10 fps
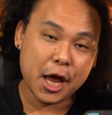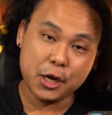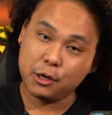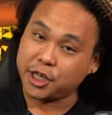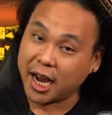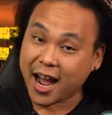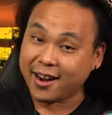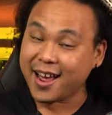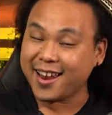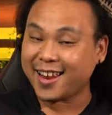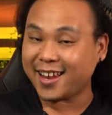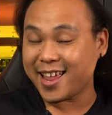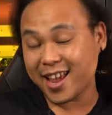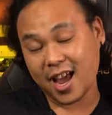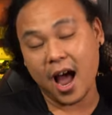do check out the
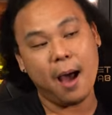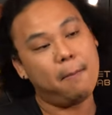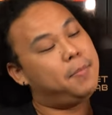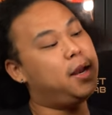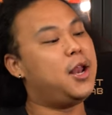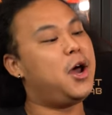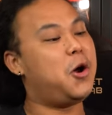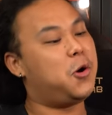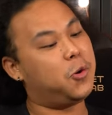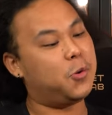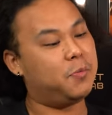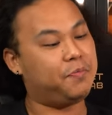link below.